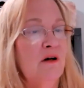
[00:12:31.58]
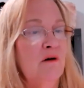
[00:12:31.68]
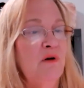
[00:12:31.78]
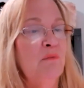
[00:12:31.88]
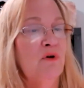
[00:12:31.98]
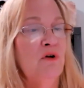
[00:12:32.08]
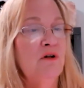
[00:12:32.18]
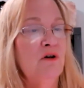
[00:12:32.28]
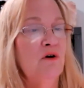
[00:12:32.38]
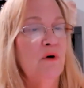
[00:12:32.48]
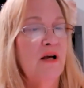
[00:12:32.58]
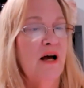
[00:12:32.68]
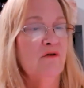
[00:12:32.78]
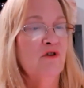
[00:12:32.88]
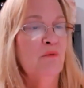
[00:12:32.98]
Be bold in going
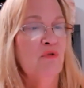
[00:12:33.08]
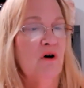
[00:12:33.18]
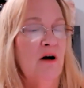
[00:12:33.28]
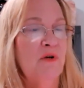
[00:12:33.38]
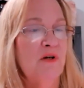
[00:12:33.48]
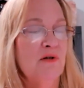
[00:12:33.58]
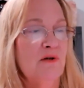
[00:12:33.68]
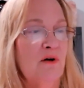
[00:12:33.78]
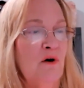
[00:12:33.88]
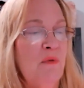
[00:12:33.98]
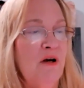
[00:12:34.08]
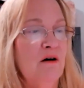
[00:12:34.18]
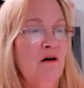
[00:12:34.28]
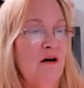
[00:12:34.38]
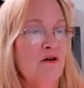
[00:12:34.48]
after the promise. Oh my
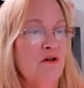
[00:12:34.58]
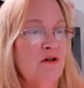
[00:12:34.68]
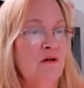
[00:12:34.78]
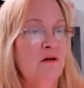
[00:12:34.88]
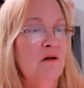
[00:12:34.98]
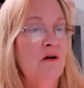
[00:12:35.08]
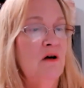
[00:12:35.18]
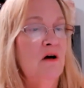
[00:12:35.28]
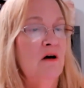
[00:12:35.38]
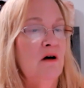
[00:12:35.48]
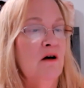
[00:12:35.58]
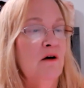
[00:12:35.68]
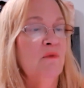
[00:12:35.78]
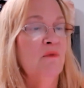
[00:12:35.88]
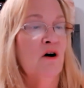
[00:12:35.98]
gosh.
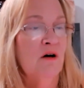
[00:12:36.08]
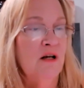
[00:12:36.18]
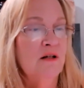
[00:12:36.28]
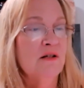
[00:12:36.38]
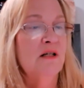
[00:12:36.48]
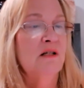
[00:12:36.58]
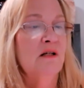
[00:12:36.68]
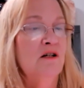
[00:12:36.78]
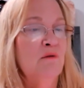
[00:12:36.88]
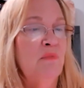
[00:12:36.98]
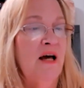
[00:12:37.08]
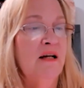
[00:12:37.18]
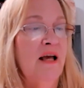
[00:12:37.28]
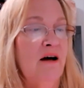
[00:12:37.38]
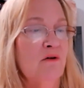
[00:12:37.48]
Guard against listening to bad
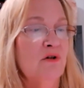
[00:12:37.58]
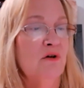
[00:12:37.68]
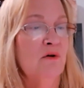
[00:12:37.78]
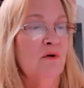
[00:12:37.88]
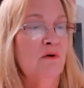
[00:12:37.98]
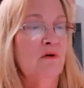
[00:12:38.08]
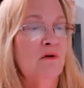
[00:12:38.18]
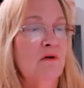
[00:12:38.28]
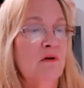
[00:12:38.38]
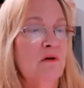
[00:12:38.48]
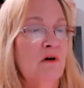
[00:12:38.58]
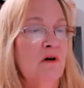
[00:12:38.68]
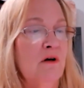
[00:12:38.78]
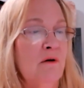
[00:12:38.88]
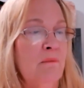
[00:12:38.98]
counsel.
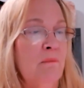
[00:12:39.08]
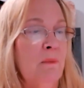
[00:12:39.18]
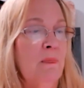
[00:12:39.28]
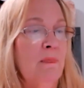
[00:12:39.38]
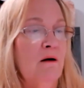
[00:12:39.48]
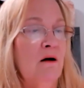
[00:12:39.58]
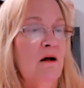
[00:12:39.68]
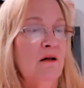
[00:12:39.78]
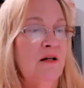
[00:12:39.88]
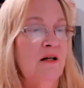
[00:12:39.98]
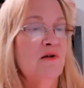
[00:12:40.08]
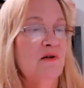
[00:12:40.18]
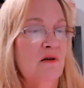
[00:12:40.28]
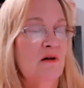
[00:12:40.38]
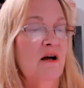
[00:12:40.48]
Holidays is
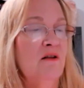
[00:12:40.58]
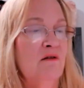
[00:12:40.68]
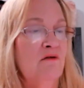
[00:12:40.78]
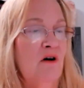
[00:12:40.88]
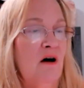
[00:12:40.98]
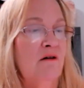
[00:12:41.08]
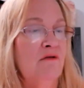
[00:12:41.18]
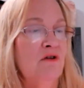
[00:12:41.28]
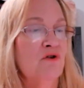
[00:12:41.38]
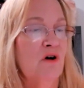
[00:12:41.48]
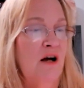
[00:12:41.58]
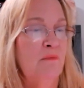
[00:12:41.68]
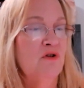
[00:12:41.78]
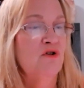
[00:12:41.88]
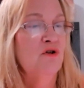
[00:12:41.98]
the 9th of Av. The tribe
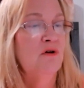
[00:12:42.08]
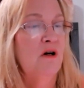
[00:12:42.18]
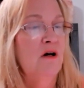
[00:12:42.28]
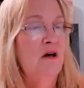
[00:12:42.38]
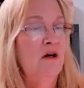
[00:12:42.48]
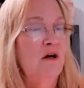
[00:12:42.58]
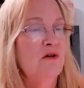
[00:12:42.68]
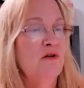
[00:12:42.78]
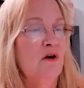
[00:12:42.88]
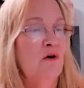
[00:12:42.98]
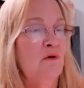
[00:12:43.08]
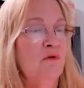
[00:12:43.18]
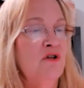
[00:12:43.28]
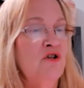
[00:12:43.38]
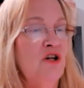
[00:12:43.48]
is Judah. So
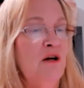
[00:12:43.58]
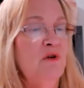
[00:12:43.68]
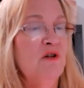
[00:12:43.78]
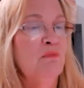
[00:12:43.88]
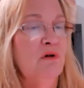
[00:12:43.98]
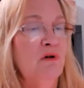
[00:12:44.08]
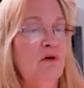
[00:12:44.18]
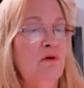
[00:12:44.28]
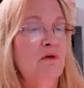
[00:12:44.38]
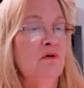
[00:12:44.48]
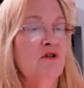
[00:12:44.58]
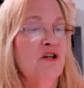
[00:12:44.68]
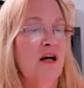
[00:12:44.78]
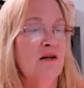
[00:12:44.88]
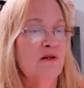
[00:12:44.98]
the gem is blue
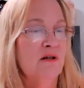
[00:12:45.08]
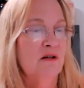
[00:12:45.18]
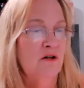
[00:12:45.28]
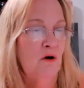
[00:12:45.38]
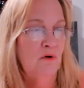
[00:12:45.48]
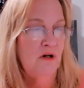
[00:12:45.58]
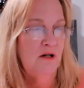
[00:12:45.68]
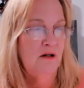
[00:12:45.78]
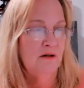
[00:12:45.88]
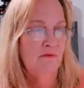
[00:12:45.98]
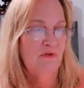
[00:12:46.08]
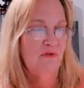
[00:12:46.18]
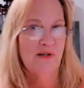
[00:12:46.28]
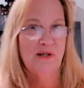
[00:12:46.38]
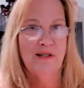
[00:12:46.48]
chalcedony, if I
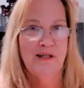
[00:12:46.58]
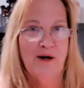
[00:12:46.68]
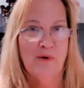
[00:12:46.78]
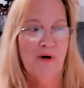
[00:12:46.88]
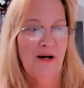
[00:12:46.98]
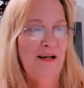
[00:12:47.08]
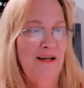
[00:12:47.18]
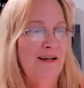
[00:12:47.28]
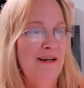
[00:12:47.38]
said that right.